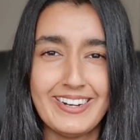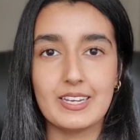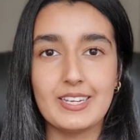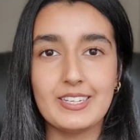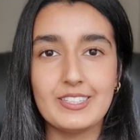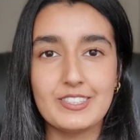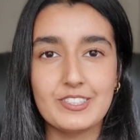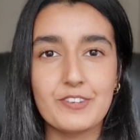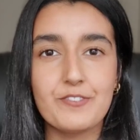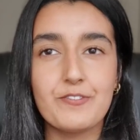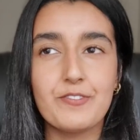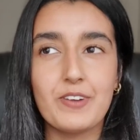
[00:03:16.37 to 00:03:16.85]

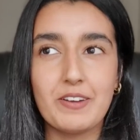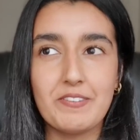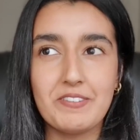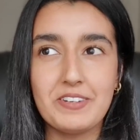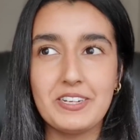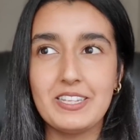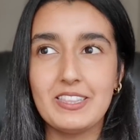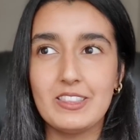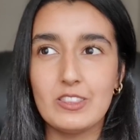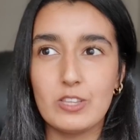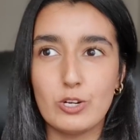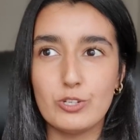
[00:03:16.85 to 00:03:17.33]
It's a
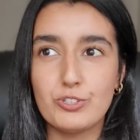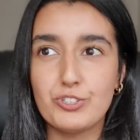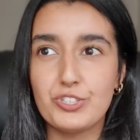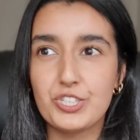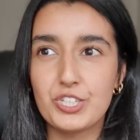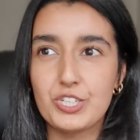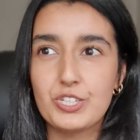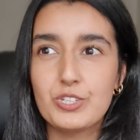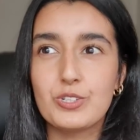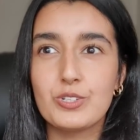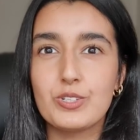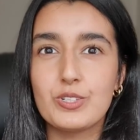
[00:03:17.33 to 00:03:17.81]
very
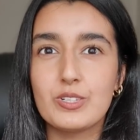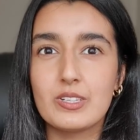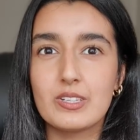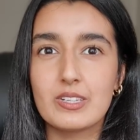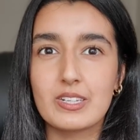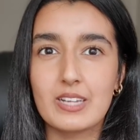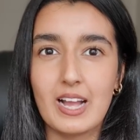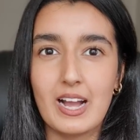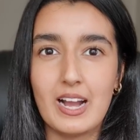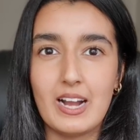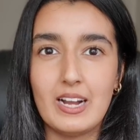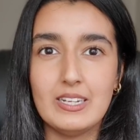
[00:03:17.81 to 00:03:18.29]

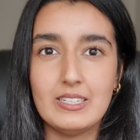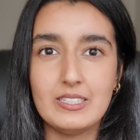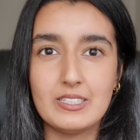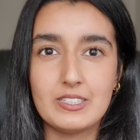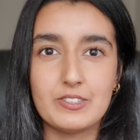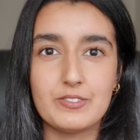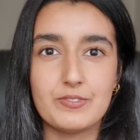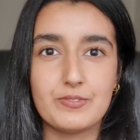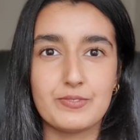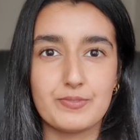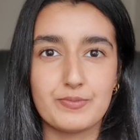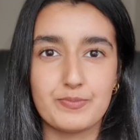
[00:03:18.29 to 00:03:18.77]
logical kind
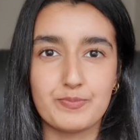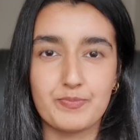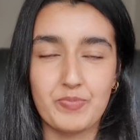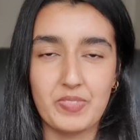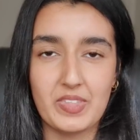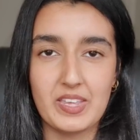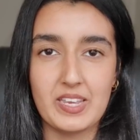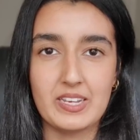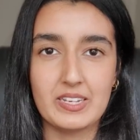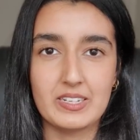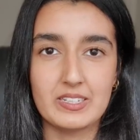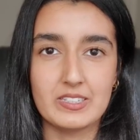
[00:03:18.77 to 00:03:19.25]
of
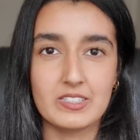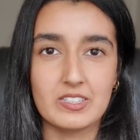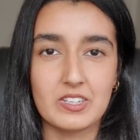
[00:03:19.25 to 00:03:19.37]
thing.